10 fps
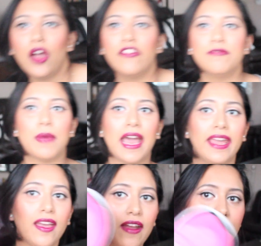of
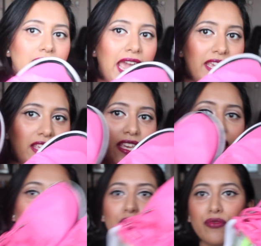my
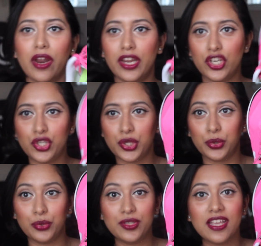Nike running
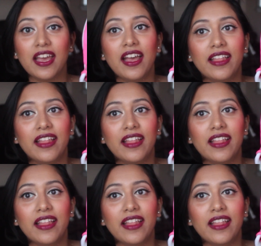shoes.